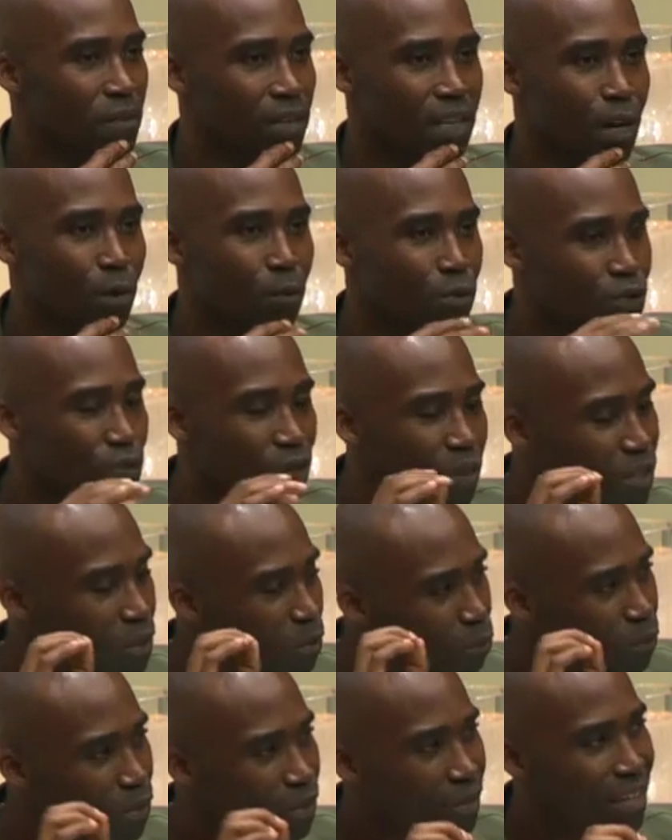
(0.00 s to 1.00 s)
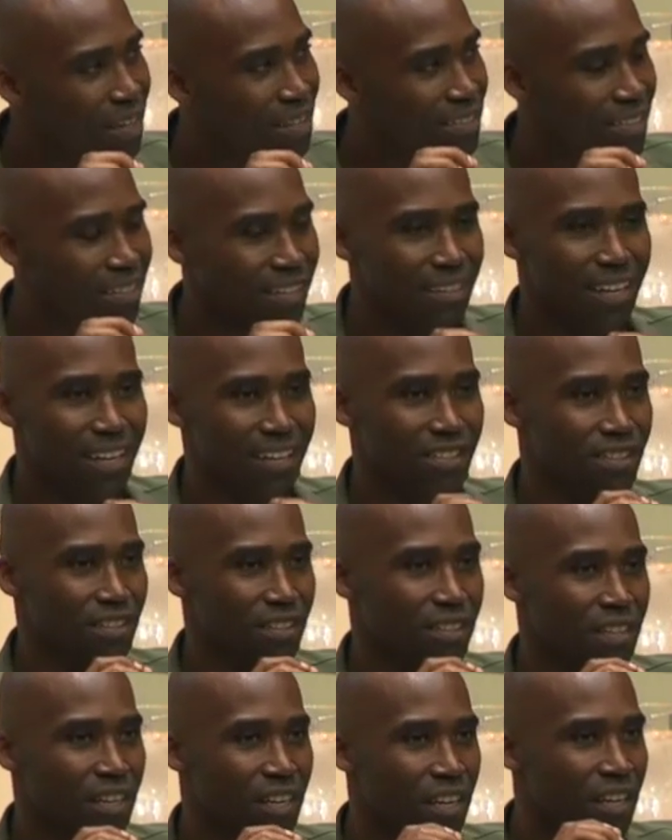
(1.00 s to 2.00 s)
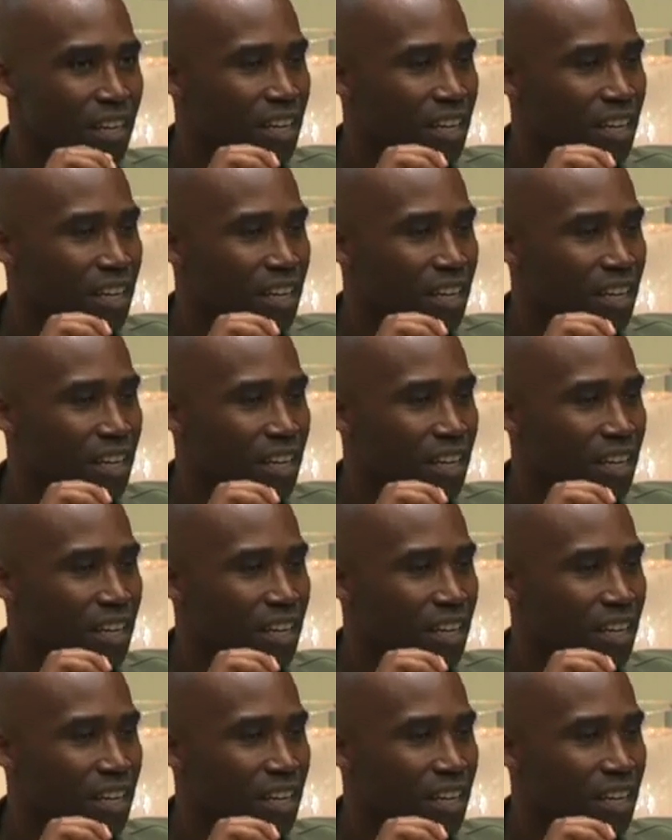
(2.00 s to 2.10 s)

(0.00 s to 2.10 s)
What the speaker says: And I started to realize connection